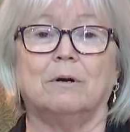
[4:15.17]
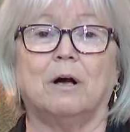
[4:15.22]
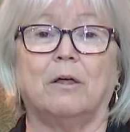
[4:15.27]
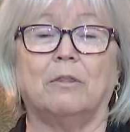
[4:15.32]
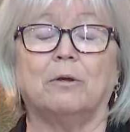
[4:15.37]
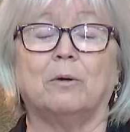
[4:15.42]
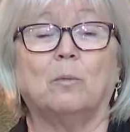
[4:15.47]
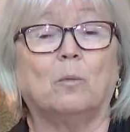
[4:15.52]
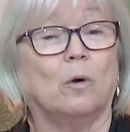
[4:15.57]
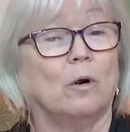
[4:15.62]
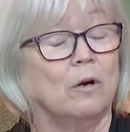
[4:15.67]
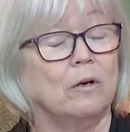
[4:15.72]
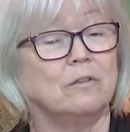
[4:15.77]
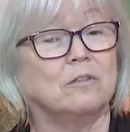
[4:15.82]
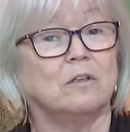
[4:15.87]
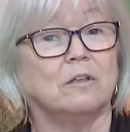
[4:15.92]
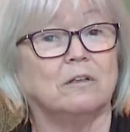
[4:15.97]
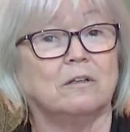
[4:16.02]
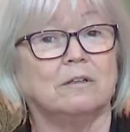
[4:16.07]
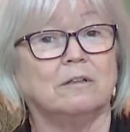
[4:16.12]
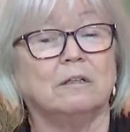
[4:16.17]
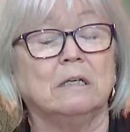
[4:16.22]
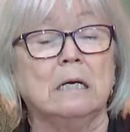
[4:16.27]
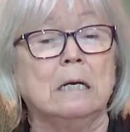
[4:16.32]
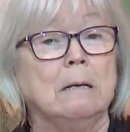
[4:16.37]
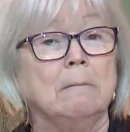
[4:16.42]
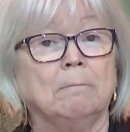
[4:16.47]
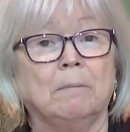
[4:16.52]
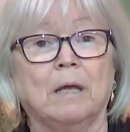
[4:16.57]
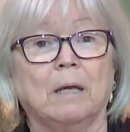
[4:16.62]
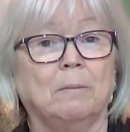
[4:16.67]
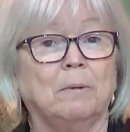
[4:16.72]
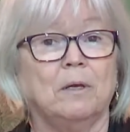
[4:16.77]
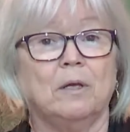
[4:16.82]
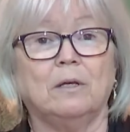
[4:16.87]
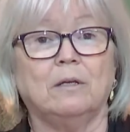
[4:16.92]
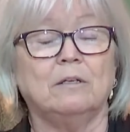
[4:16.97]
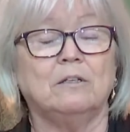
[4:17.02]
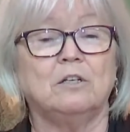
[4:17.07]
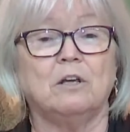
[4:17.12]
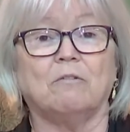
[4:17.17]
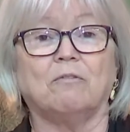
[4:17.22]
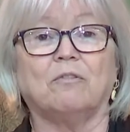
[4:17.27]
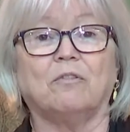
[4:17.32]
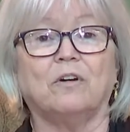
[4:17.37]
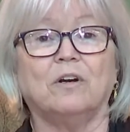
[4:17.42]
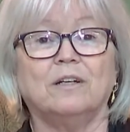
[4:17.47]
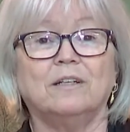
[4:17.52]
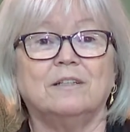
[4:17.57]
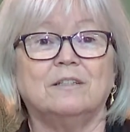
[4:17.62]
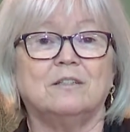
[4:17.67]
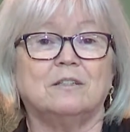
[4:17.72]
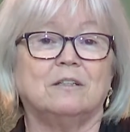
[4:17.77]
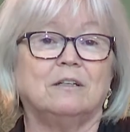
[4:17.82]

Other words, a little maybe different.